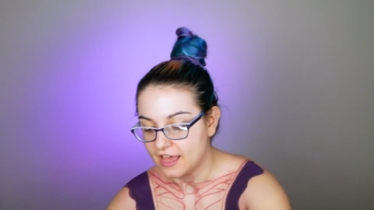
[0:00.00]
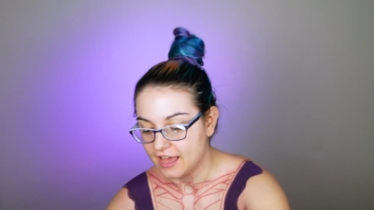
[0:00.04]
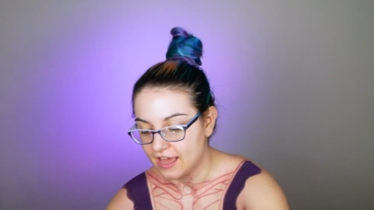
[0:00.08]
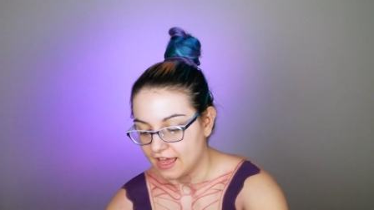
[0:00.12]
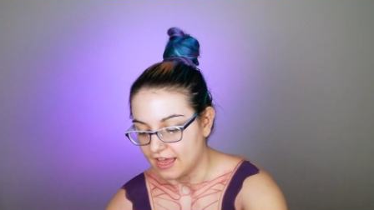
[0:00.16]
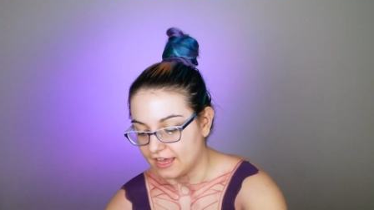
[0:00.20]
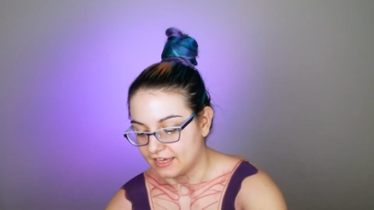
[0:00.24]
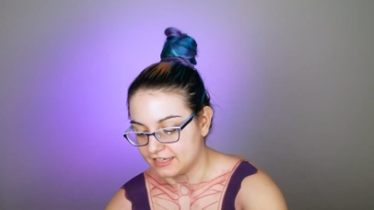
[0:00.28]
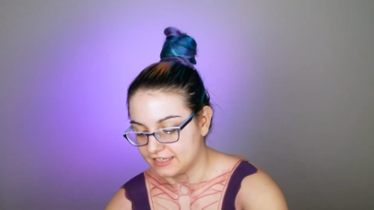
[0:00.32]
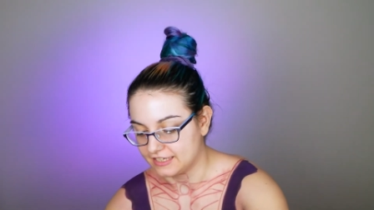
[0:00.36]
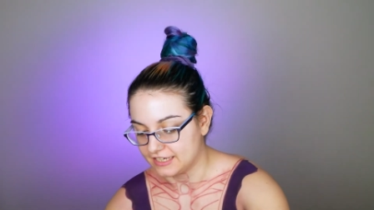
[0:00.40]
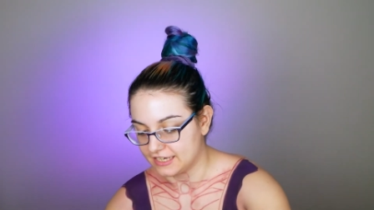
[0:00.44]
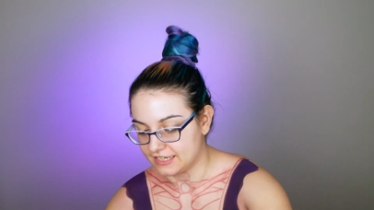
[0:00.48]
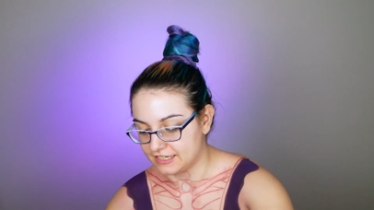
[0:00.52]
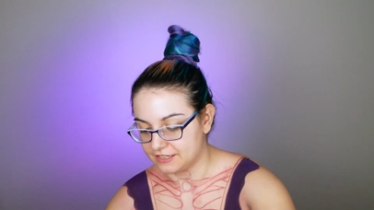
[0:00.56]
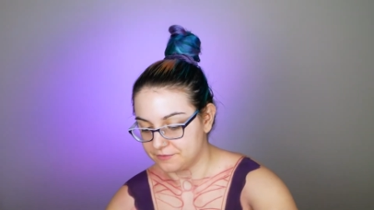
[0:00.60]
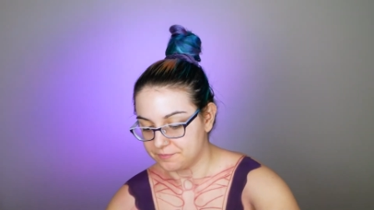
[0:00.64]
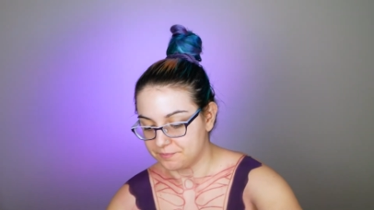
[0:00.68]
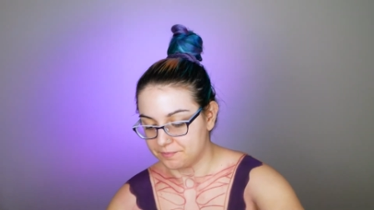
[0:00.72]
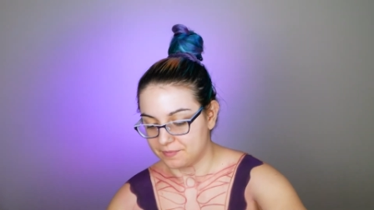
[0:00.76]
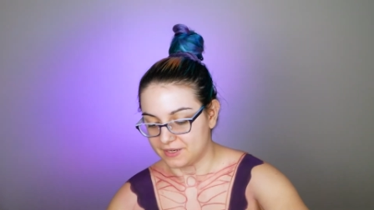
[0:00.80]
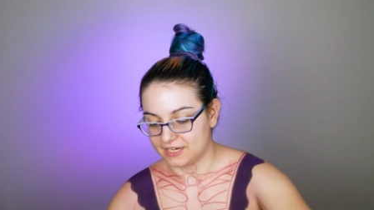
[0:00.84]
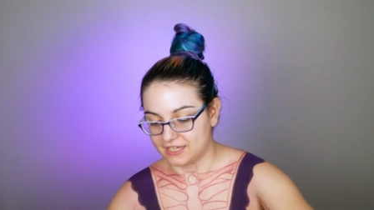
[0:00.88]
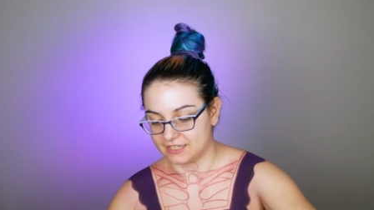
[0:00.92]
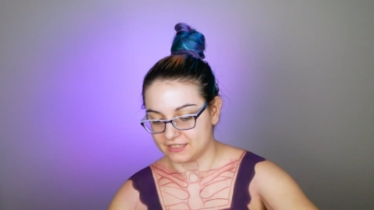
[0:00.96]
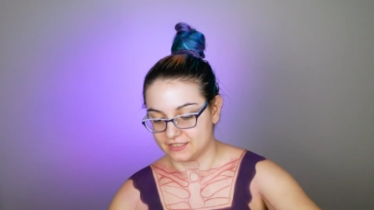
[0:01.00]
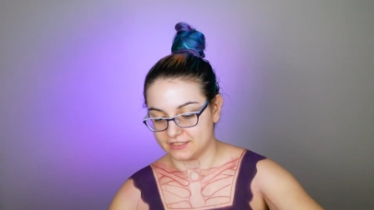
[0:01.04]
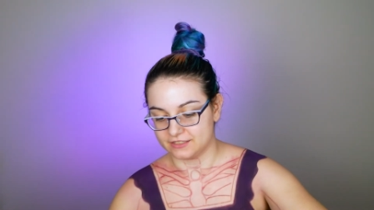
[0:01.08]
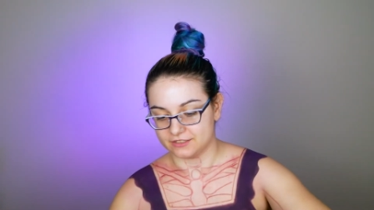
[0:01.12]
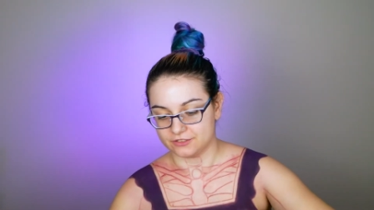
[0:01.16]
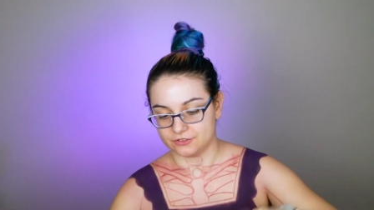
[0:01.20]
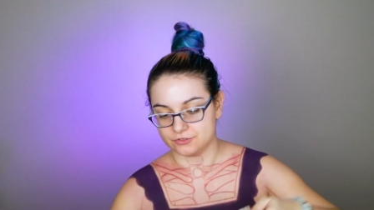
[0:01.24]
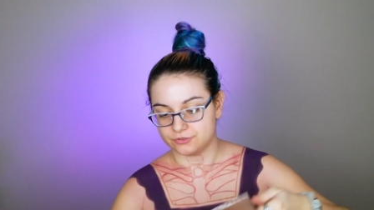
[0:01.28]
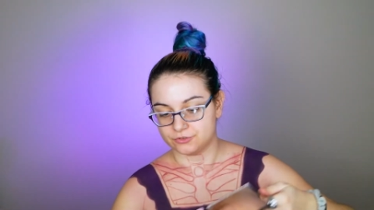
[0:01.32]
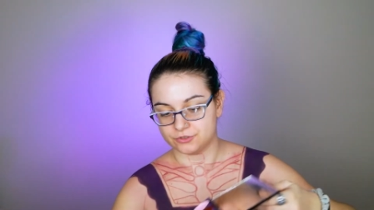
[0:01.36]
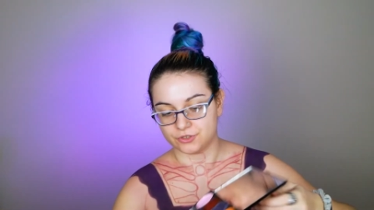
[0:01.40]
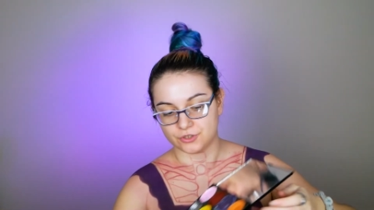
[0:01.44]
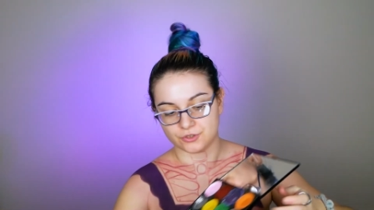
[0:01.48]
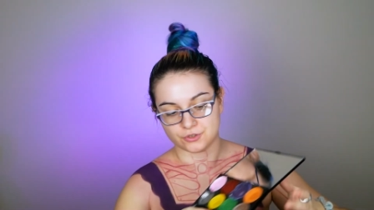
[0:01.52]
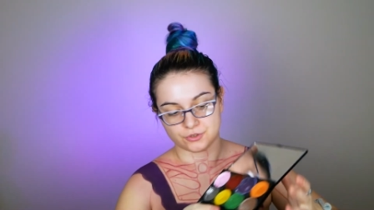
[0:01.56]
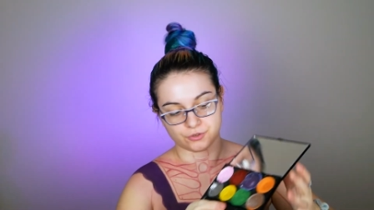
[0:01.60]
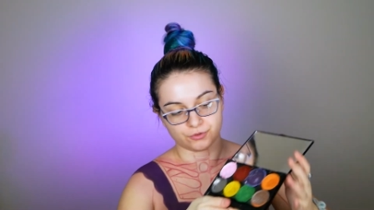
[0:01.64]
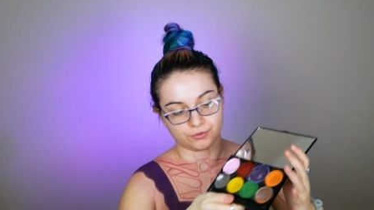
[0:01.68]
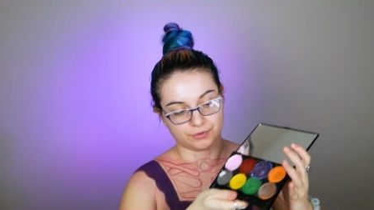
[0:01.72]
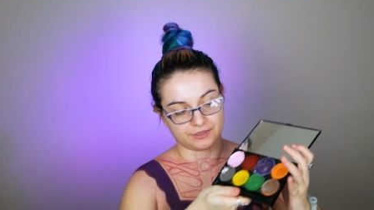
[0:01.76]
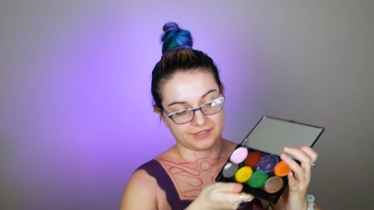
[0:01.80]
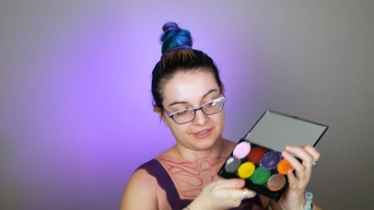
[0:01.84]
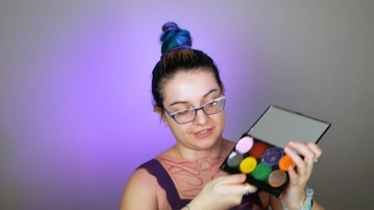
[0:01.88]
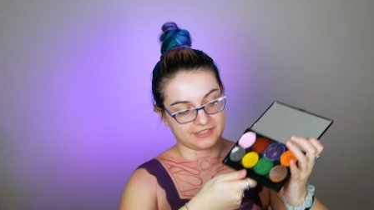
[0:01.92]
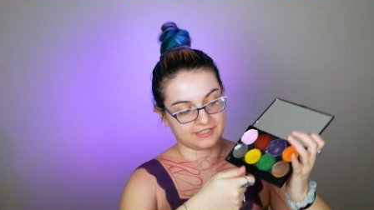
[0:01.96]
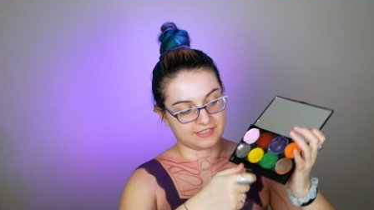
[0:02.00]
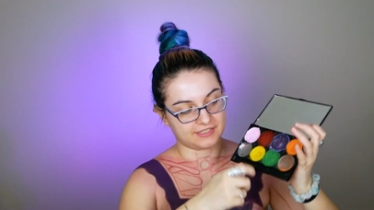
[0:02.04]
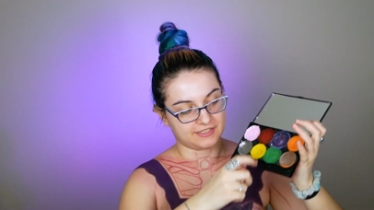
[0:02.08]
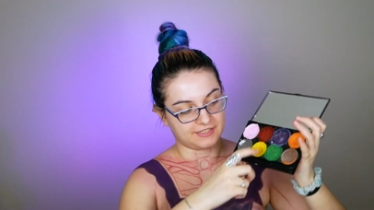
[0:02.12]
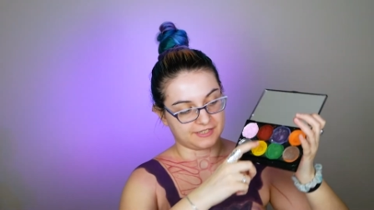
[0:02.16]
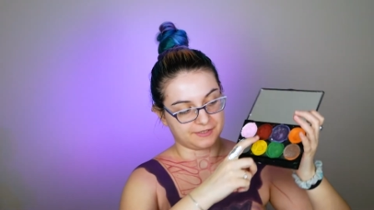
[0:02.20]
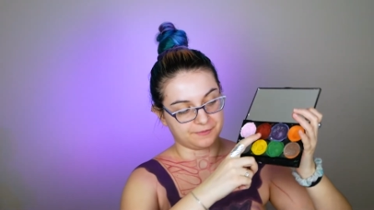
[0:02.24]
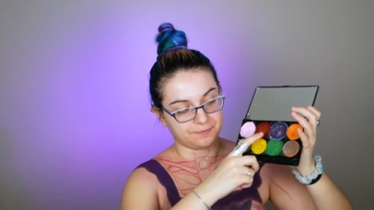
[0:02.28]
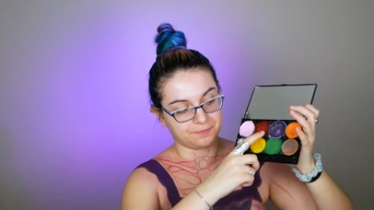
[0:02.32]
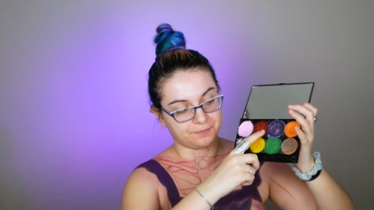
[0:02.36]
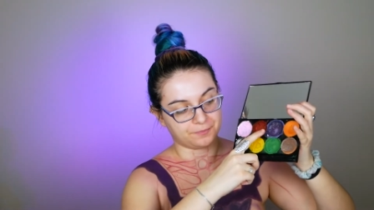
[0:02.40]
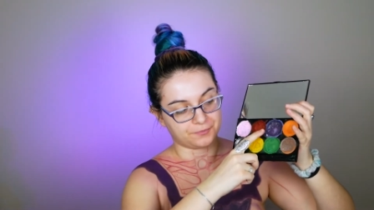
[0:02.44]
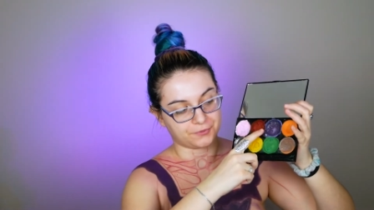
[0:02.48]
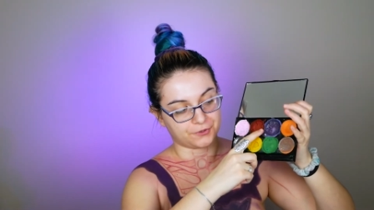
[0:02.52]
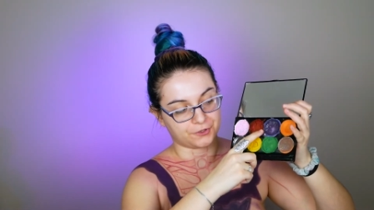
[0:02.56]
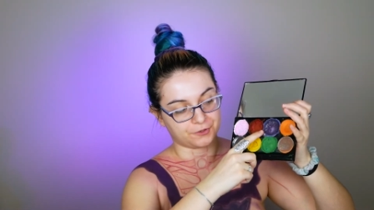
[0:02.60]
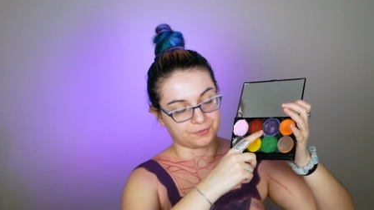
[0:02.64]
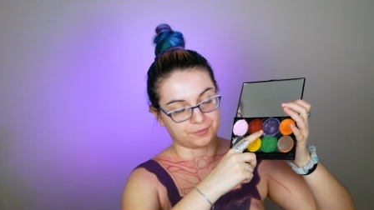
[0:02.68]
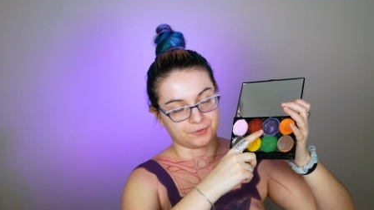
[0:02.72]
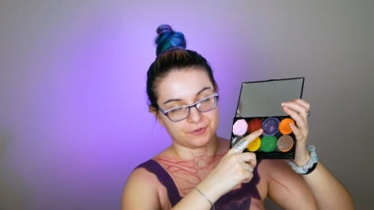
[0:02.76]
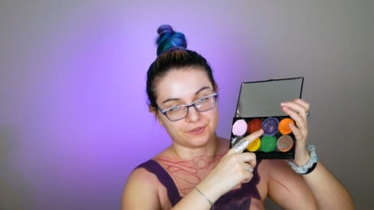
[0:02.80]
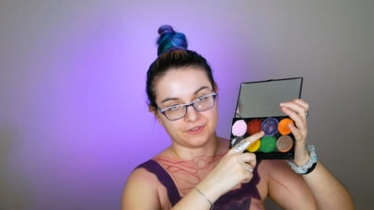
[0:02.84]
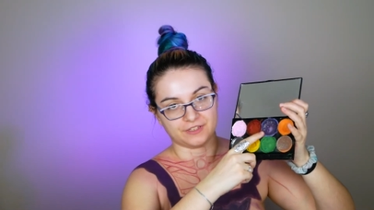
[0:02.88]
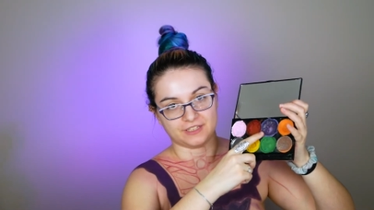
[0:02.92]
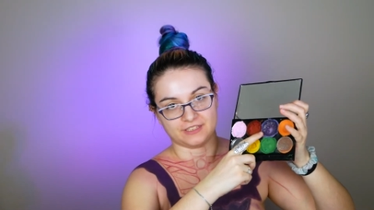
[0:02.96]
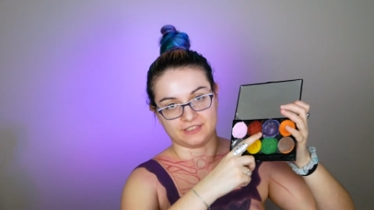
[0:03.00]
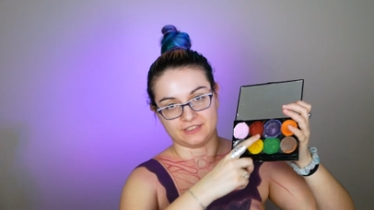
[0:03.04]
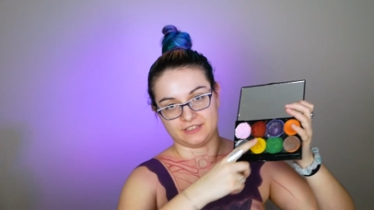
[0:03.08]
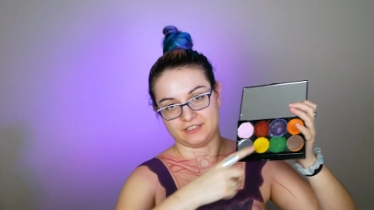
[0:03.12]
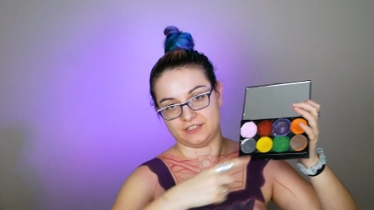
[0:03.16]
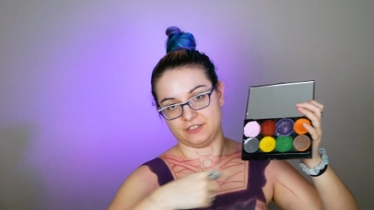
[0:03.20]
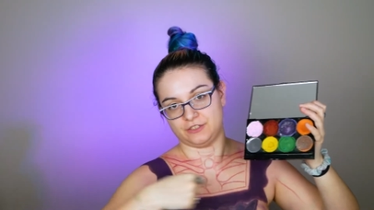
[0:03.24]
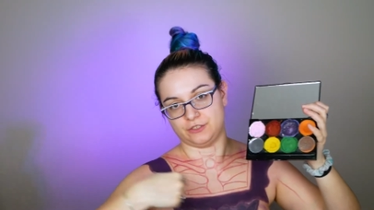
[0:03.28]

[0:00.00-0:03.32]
Again, I'm planning to go with the same purple that I